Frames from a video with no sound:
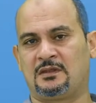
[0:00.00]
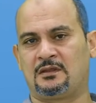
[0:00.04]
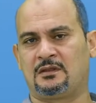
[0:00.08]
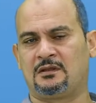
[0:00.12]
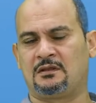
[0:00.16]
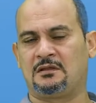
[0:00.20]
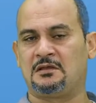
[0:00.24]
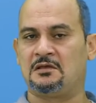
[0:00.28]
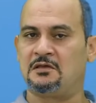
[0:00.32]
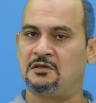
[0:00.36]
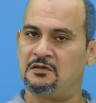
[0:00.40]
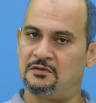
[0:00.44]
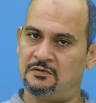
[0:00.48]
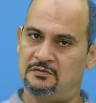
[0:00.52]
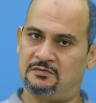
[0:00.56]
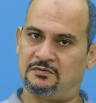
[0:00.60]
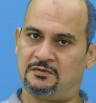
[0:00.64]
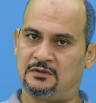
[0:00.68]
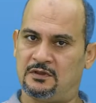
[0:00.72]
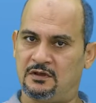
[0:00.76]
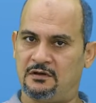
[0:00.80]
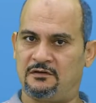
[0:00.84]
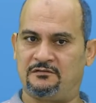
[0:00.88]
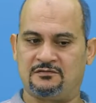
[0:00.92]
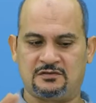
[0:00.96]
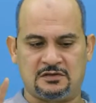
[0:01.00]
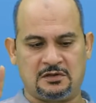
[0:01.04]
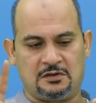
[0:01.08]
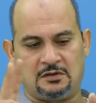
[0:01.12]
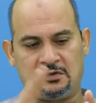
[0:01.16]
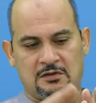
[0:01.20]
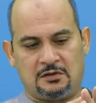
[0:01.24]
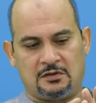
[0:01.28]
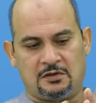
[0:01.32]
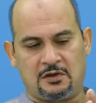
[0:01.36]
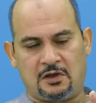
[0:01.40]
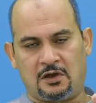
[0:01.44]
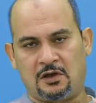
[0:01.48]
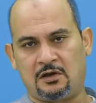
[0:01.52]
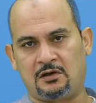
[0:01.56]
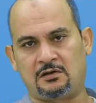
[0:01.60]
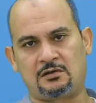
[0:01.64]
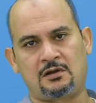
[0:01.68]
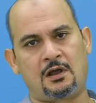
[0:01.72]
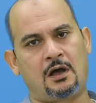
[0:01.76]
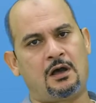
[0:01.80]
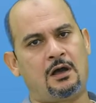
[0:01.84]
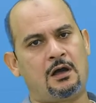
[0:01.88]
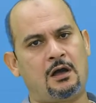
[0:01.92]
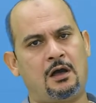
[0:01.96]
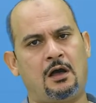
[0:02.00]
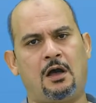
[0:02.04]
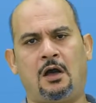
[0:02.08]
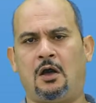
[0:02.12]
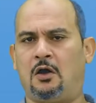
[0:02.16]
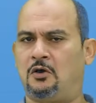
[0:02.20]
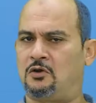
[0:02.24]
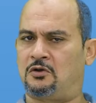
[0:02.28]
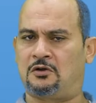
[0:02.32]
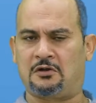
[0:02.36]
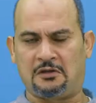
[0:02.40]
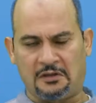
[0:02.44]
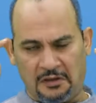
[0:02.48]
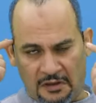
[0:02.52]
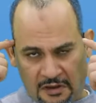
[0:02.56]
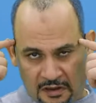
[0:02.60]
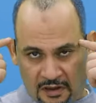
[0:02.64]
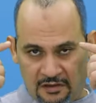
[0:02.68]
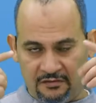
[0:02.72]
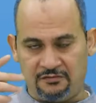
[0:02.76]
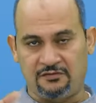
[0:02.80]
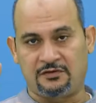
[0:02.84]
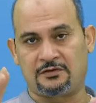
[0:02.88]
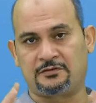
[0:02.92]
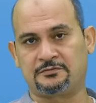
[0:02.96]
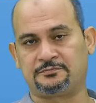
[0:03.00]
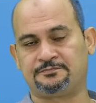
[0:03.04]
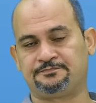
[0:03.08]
For example, we are having a little get together